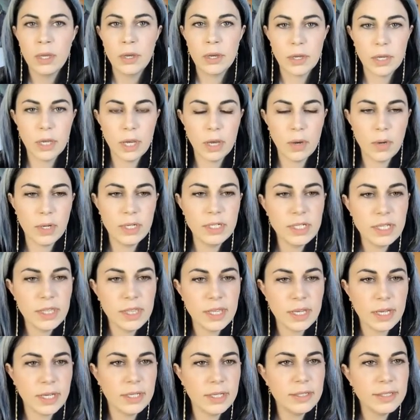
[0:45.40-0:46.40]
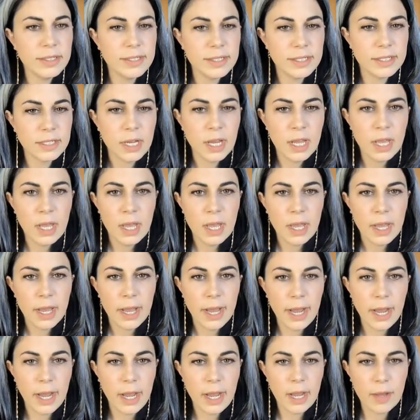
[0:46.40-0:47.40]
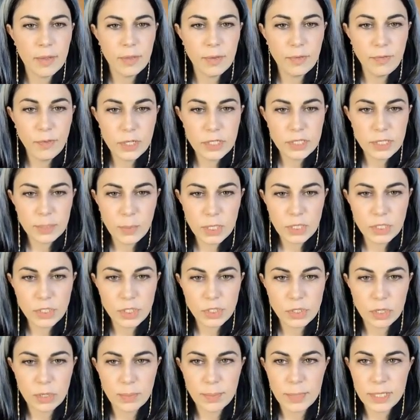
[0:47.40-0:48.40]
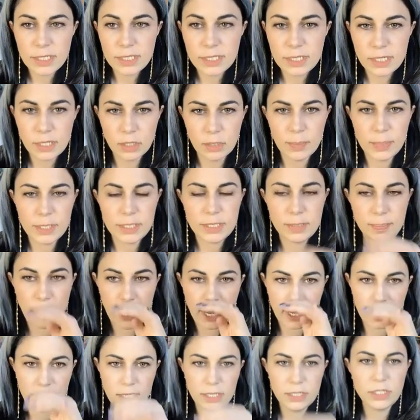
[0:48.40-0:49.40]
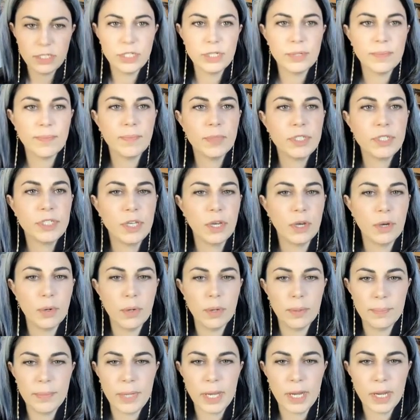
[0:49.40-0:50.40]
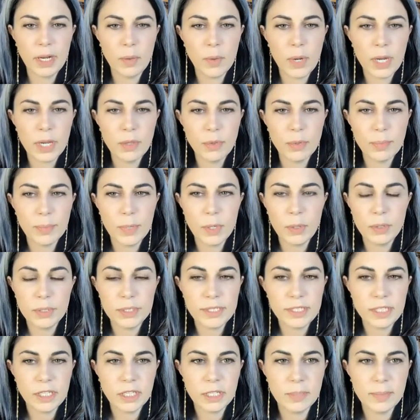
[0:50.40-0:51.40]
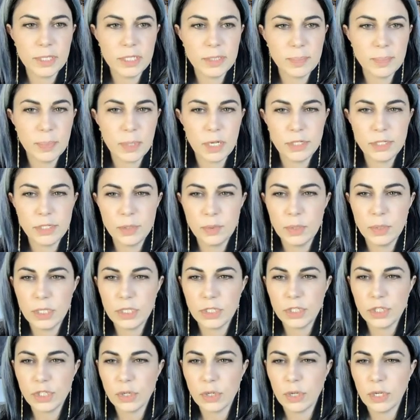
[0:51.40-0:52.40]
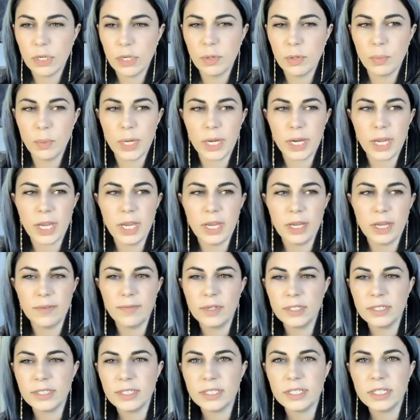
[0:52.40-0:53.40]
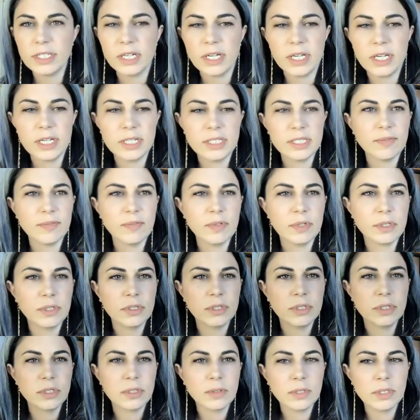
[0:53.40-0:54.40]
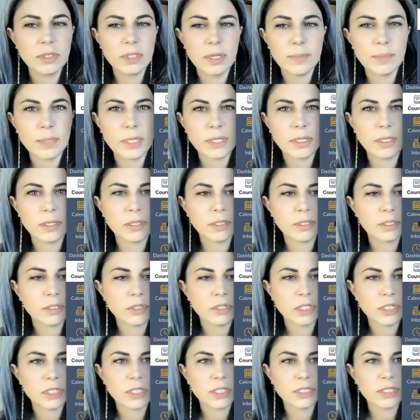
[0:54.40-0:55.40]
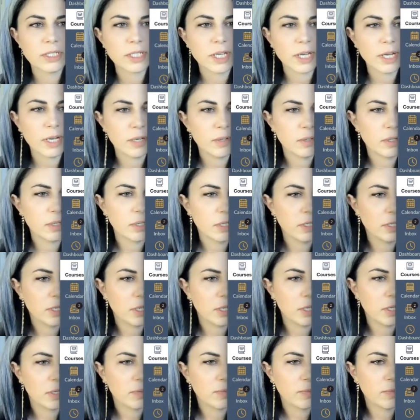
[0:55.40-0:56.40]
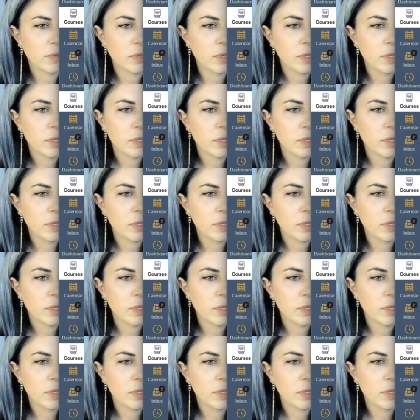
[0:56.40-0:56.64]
go into this. First, I'm going to show you my syllabus page. So I'm not going to walk you through my whole syllabus, but I do want to show you what Canvas does, if it'll let me stretch this out enough.